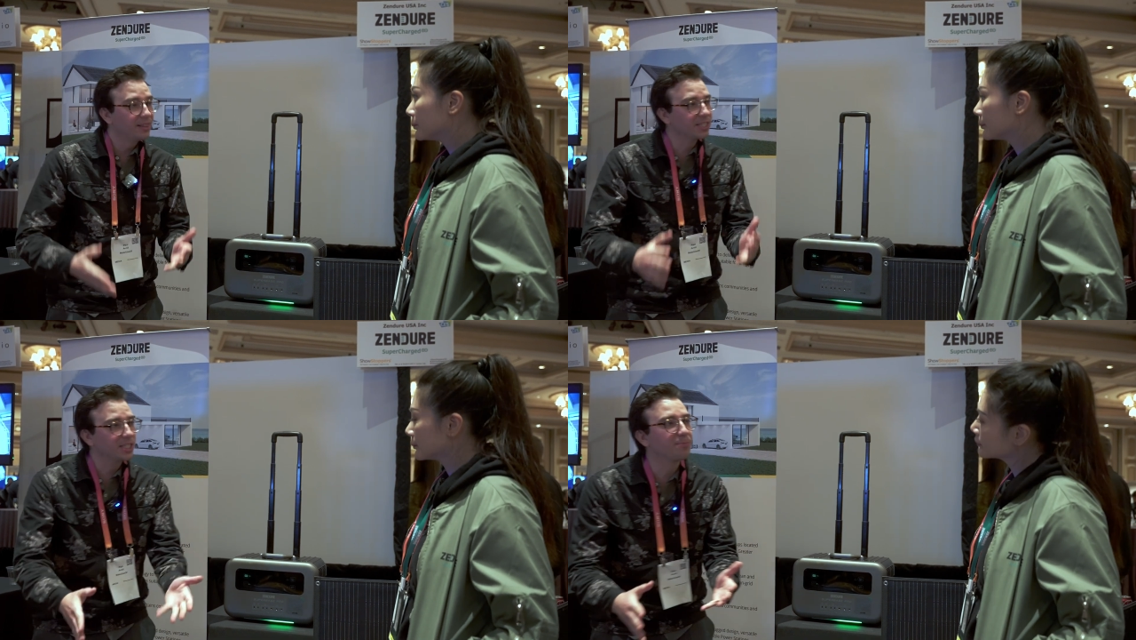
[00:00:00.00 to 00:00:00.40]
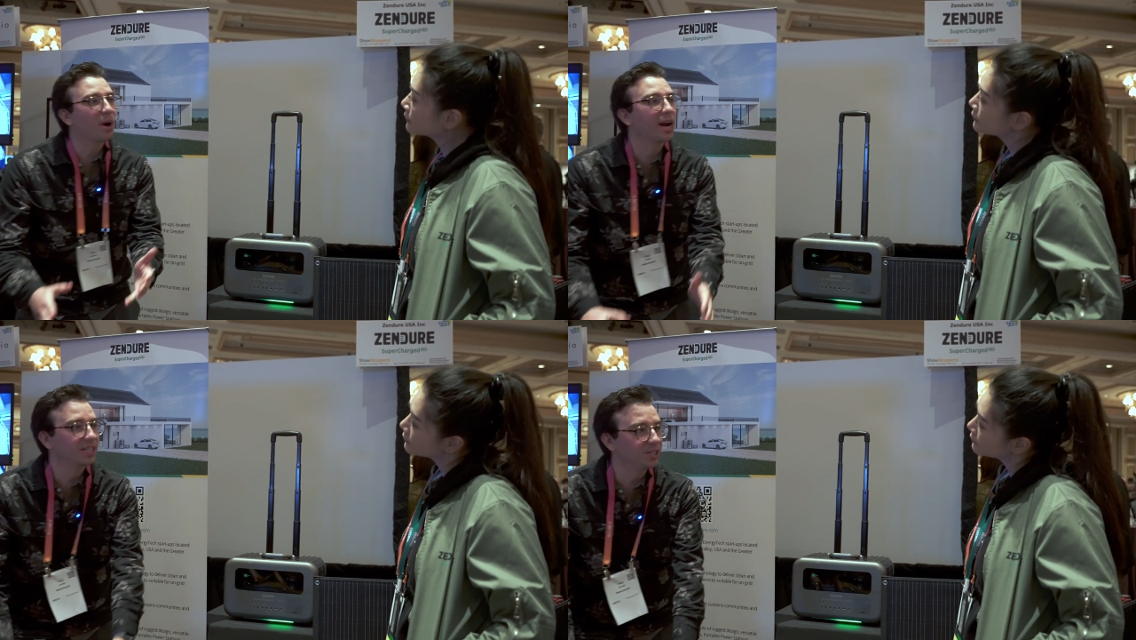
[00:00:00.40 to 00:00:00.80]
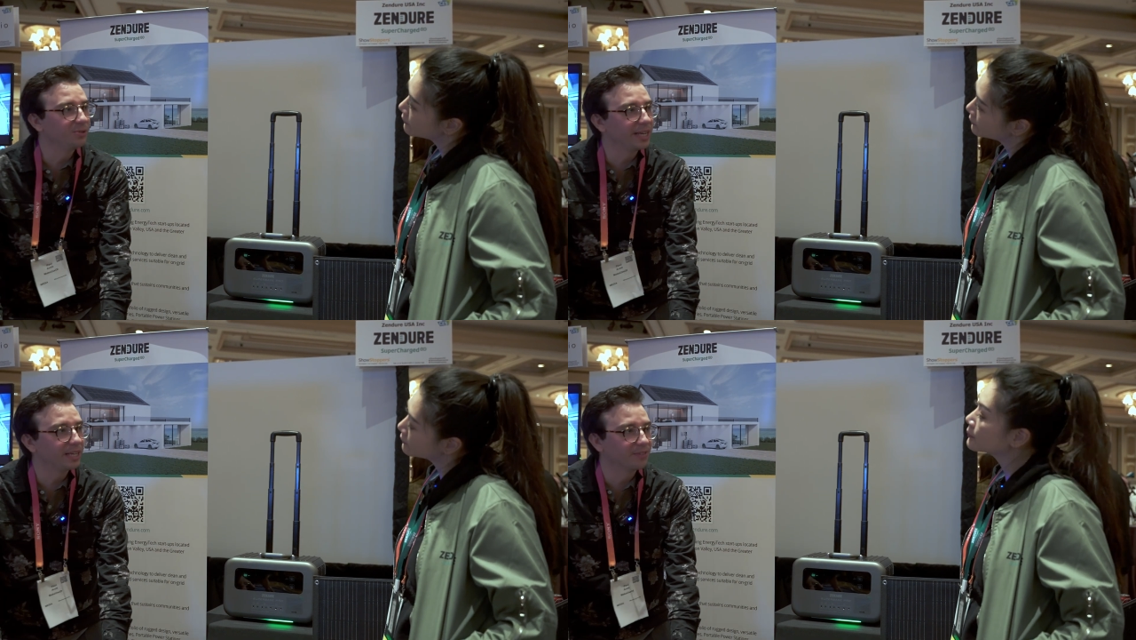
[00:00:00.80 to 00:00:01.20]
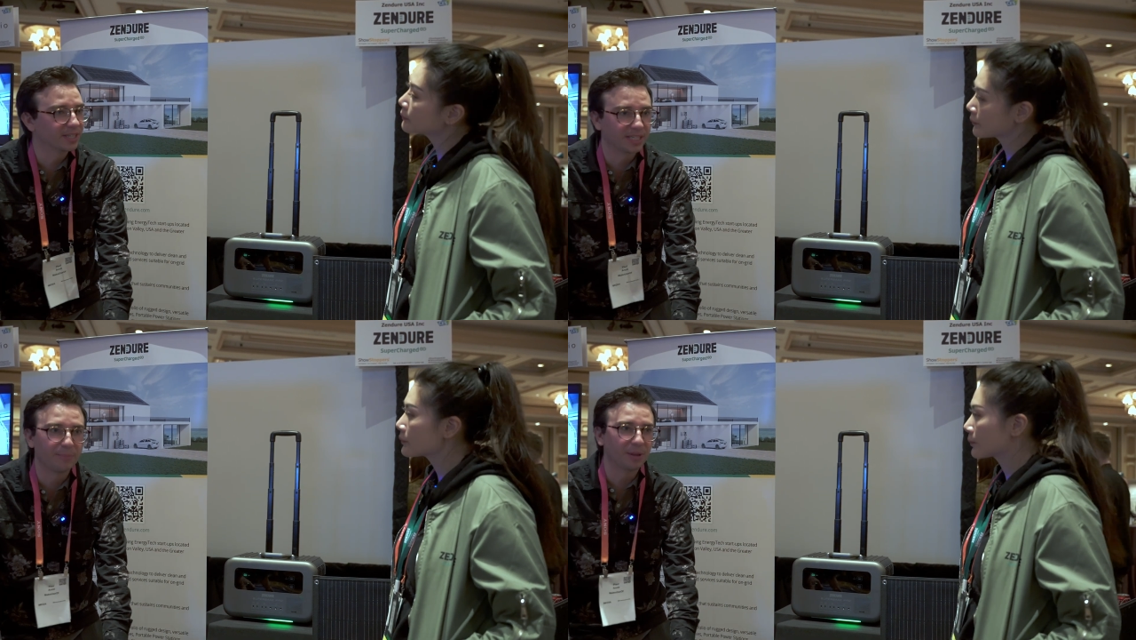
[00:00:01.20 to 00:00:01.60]
Speaker 1: this is the product you need, for
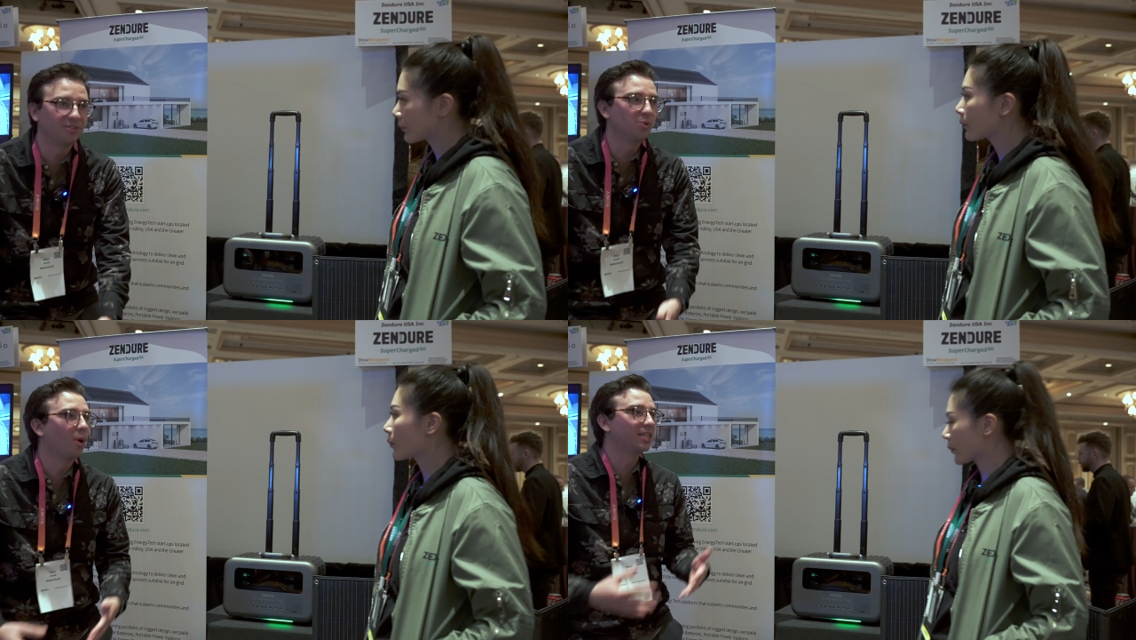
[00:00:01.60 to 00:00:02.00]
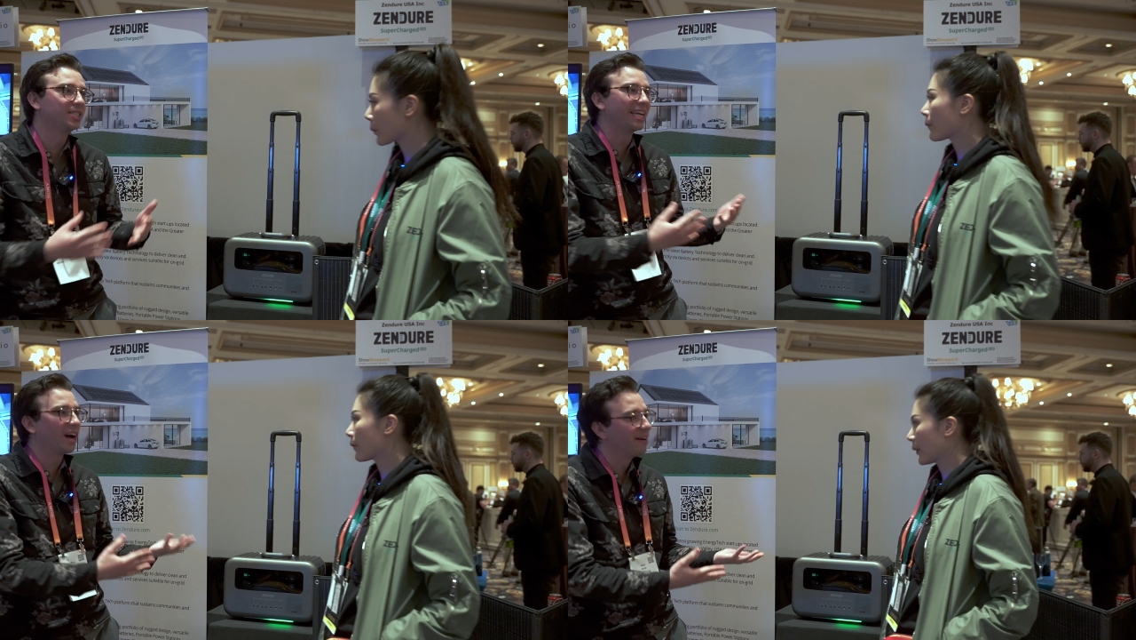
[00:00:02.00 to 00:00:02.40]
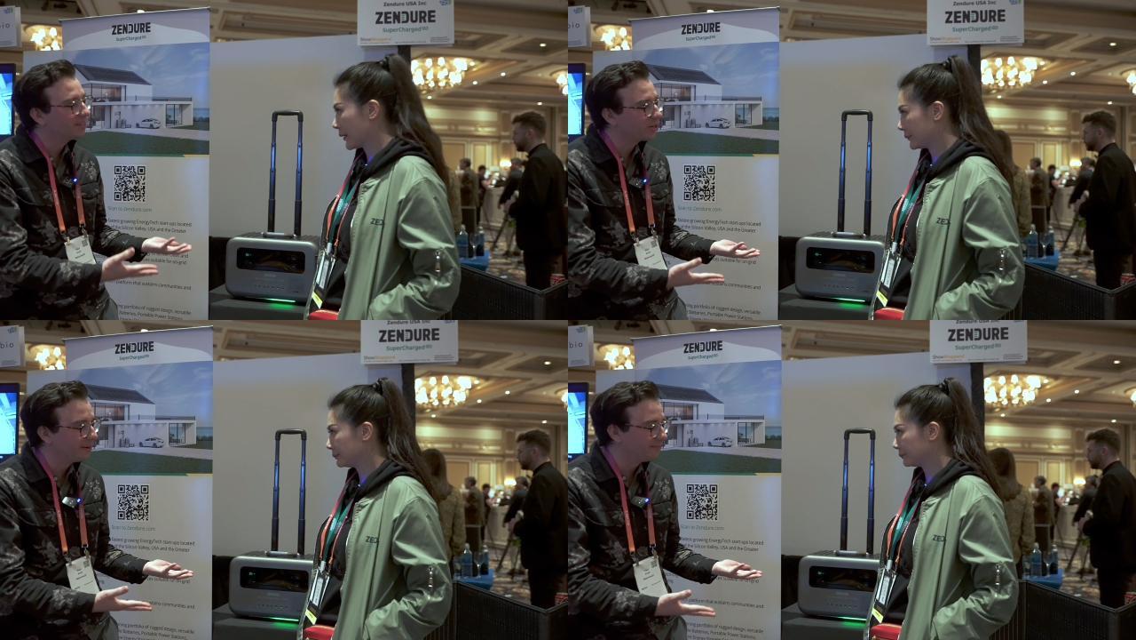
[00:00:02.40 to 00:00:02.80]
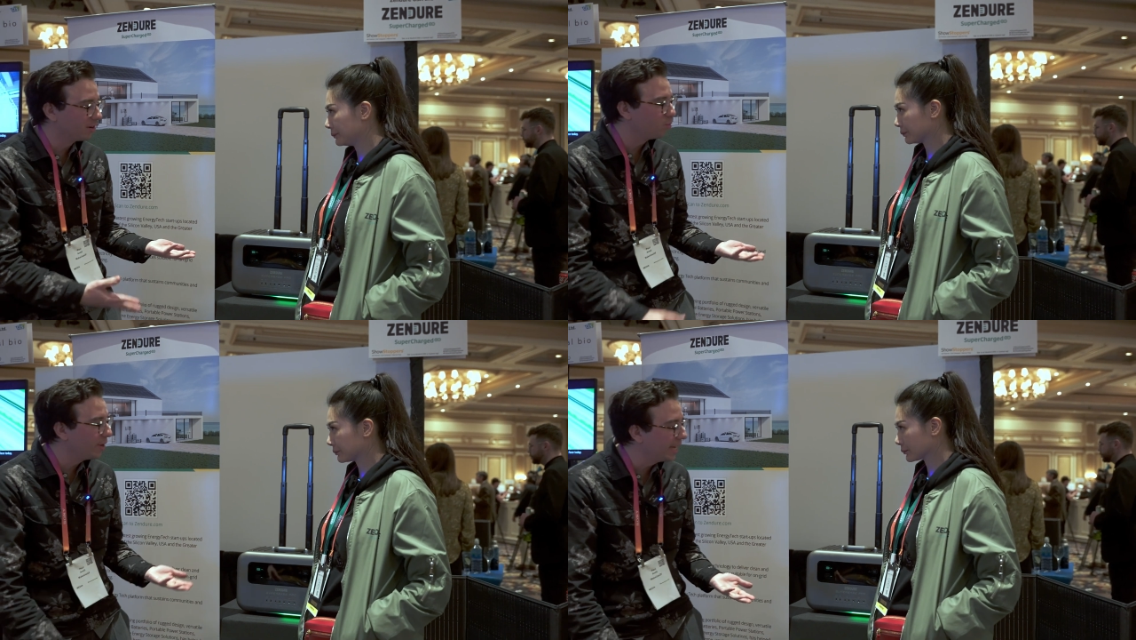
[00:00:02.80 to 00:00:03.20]
example, if you want to stay off the grid
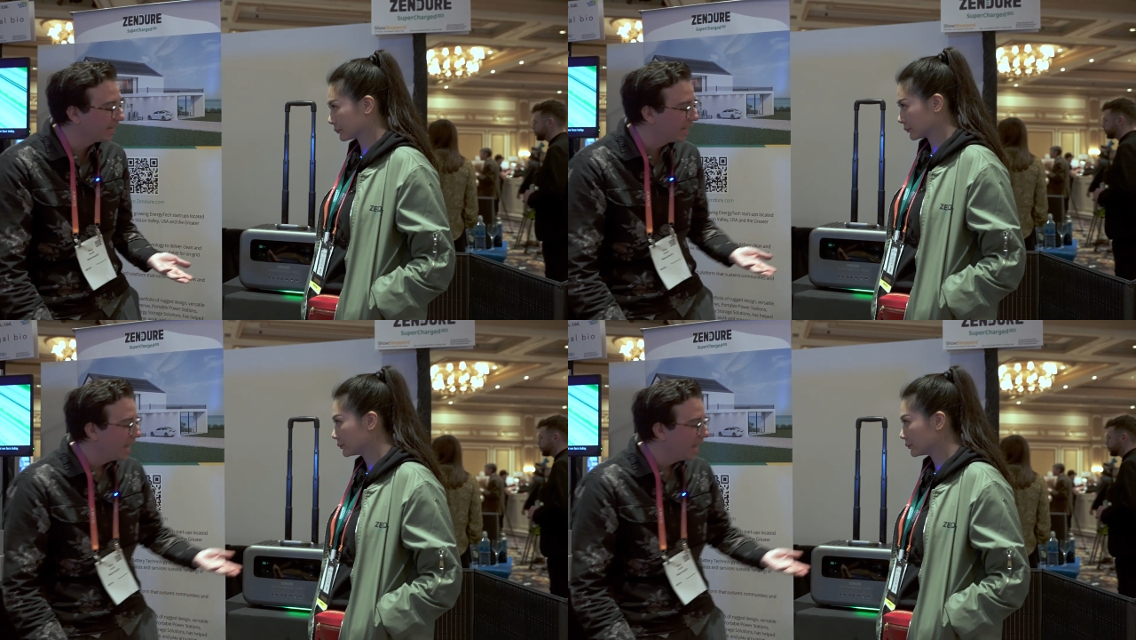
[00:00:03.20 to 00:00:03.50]
for a week,